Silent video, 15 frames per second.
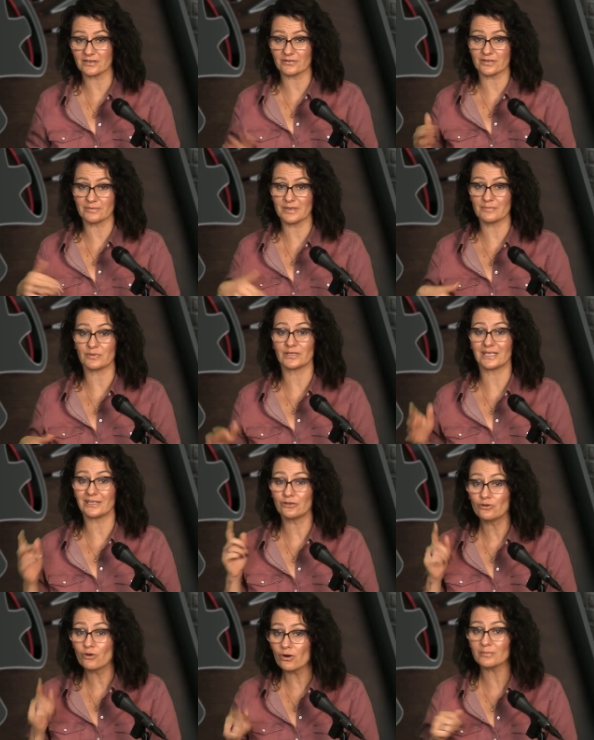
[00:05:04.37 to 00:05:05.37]
you know, the people he
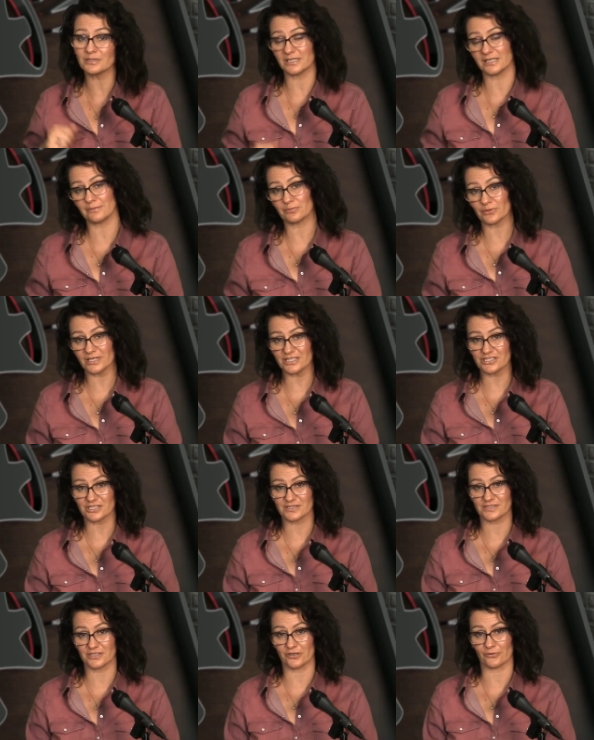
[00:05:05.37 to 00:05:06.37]
normally
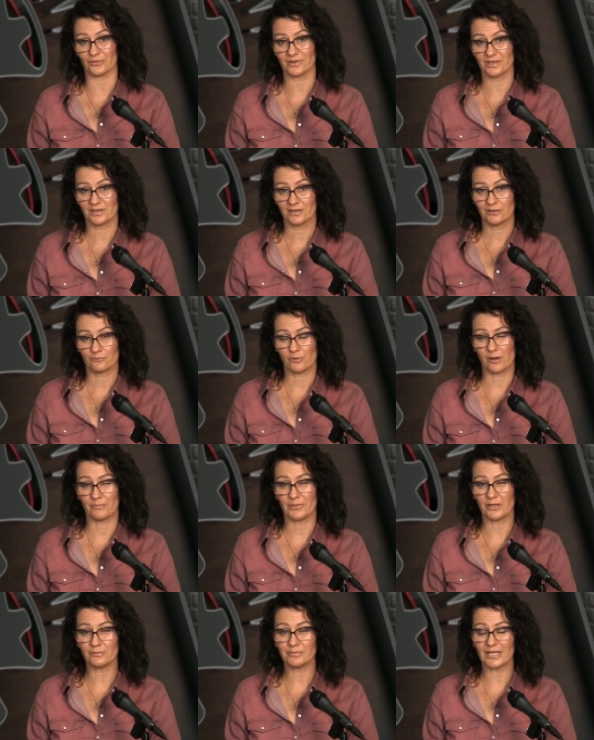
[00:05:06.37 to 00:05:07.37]
preaches to. Well,
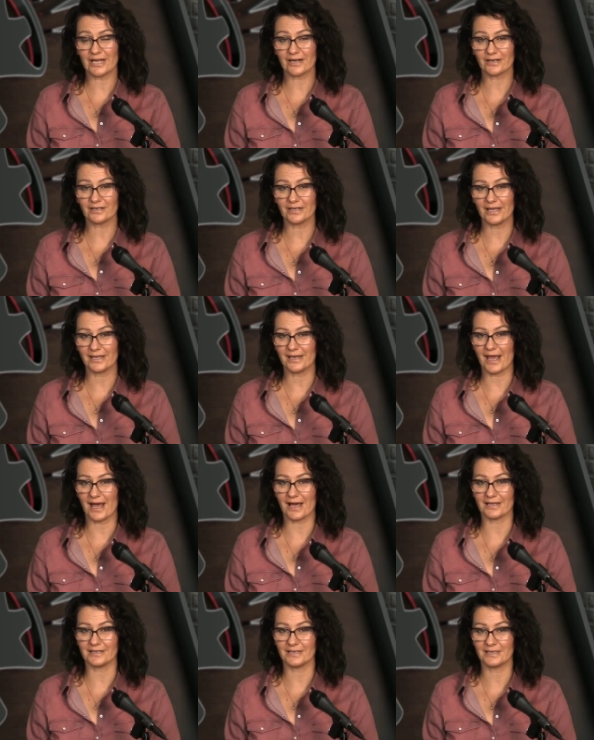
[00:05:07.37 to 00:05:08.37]
Bill Blair had
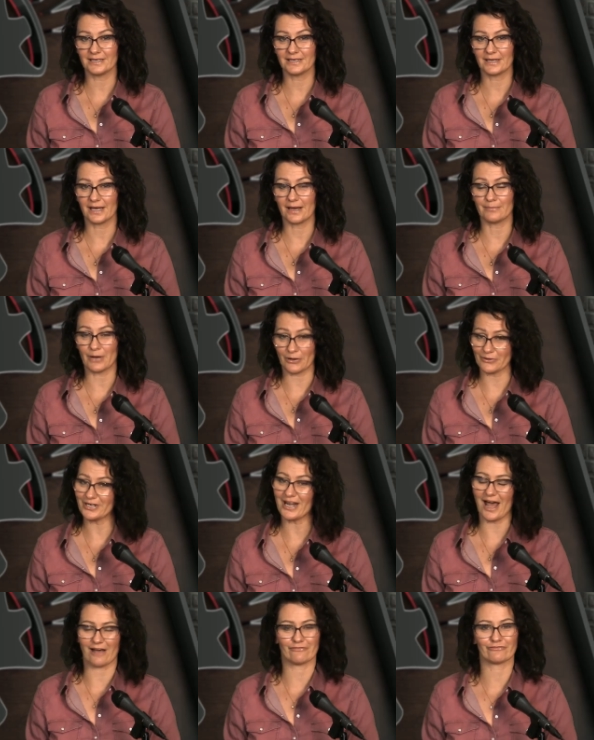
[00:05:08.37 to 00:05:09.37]
had about
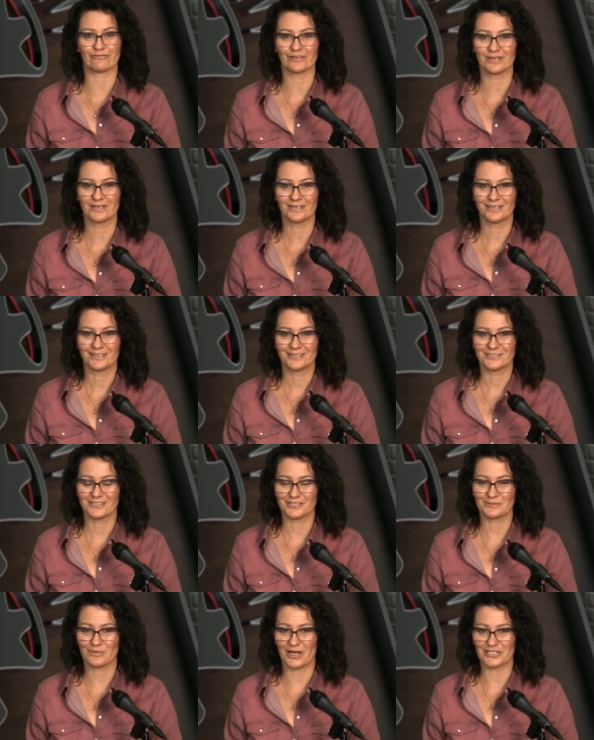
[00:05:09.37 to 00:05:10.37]
enough
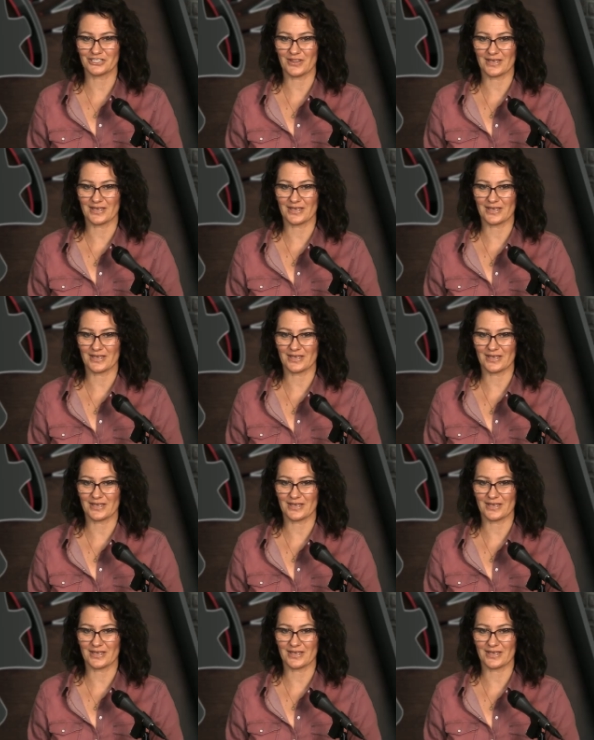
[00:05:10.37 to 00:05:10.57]
just watch